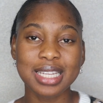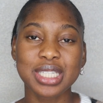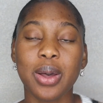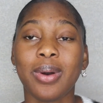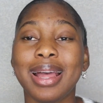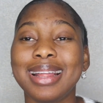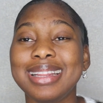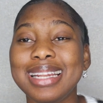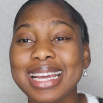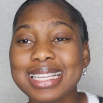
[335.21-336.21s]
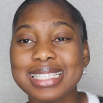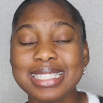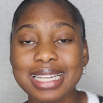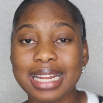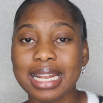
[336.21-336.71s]
So the next
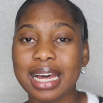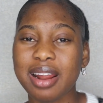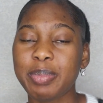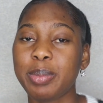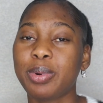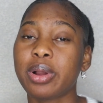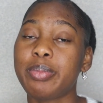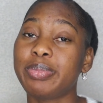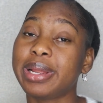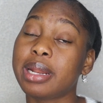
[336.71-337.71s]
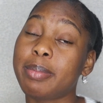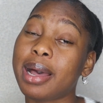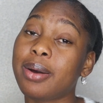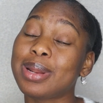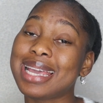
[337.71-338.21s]
thing that a lot of people complain
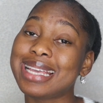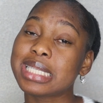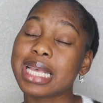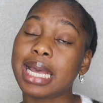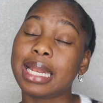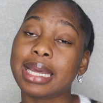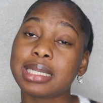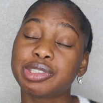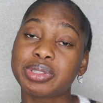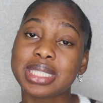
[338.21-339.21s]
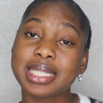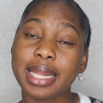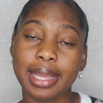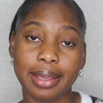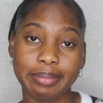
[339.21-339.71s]
about is
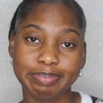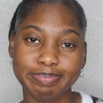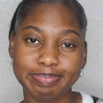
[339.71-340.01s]
electricity.